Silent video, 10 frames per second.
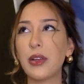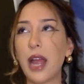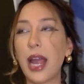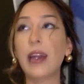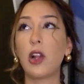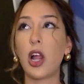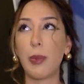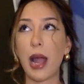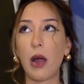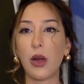I had a lot of
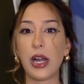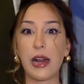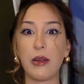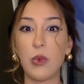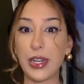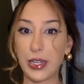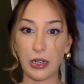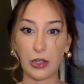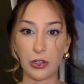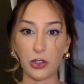power and I went in
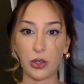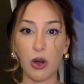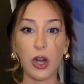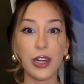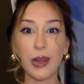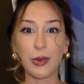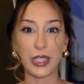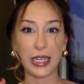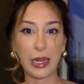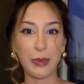a little too hard. I was
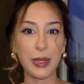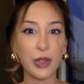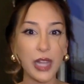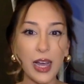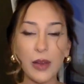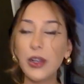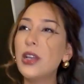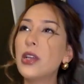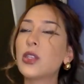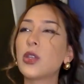like getting people out.
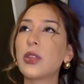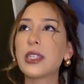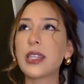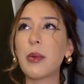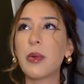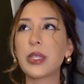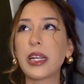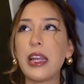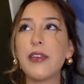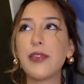So this time I was like,
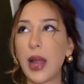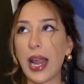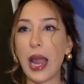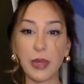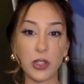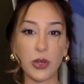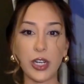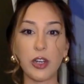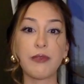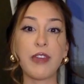if I am a
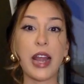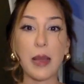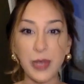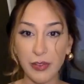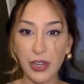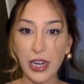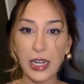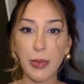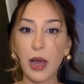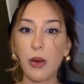traitor, if I am given any
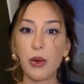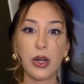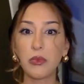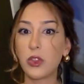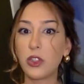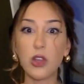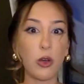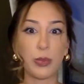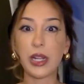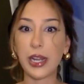power,
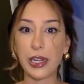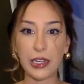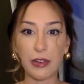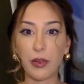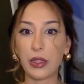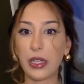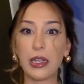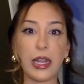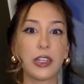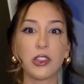don't play any differently.
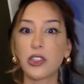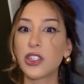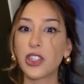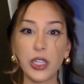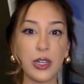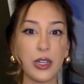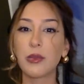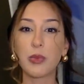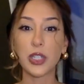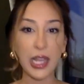Like just chill,
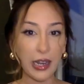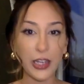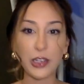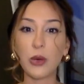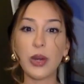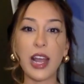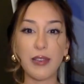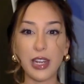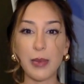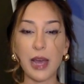pretend like you don't have
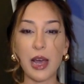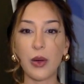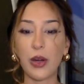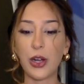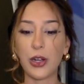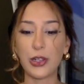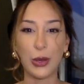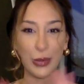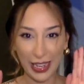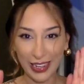any power.
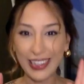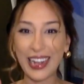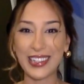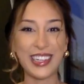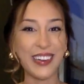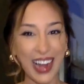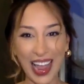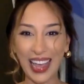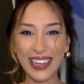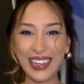Don't let it get to your
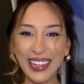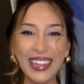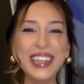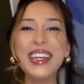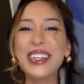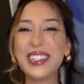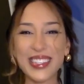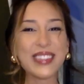head. Just